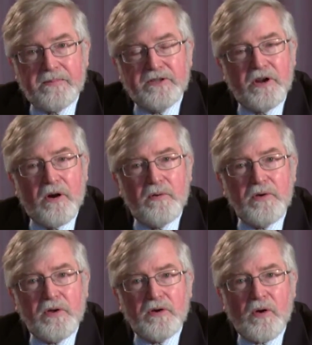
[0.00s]
But you know,
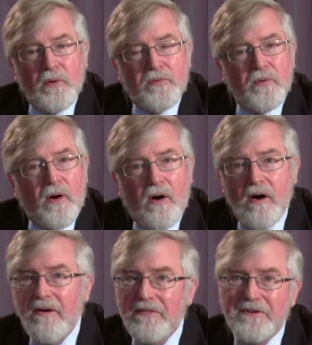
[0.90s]
you can go through
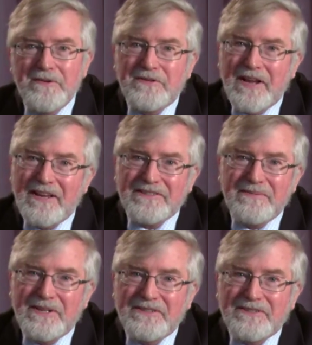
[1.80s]
all the New
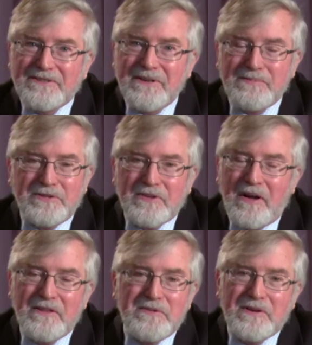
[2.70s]
Testament scriptures,
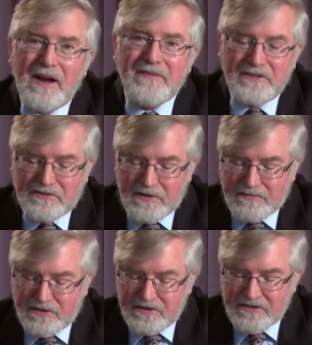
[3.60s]
all the New Covenant
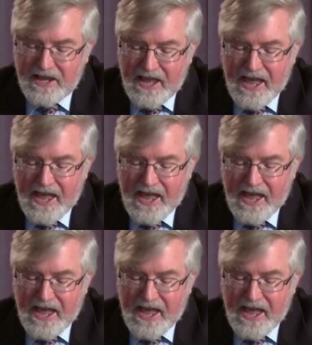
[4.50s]
scriptures,